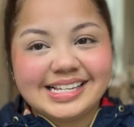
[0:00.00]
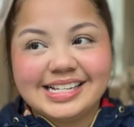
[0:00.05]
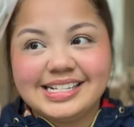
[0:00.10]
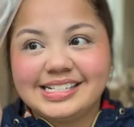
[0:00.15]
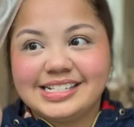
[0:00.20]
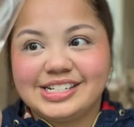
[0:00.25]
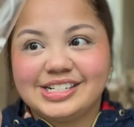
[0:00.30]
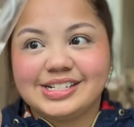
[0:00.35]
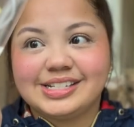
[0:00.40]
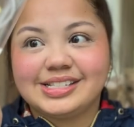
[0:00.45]

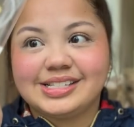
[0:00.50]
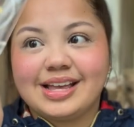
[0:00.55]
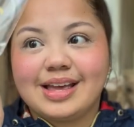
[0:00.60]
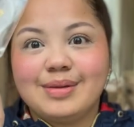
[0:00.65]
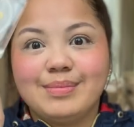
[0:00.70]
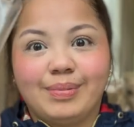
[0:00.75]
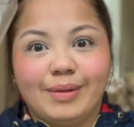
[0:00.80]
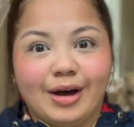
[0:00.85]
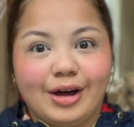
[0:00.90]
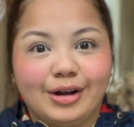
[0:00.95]
is just a
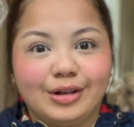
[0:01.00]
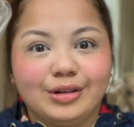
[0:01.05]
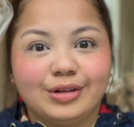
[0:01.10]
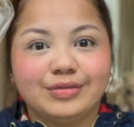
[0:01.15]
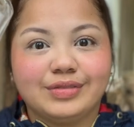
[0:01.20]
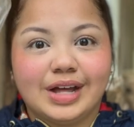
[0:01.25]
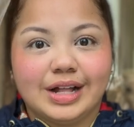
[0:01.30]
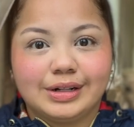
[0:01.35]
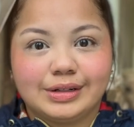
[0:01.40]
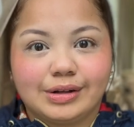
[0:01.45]
bottle
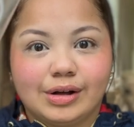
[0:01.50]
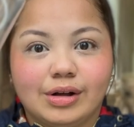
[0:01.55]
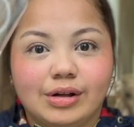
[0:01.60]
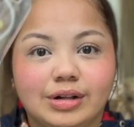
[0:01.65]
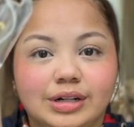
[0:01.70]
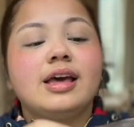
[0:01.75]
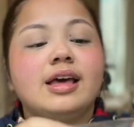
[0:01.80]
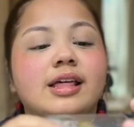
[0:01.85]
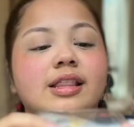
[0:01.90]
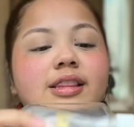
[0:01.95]
of alcohol.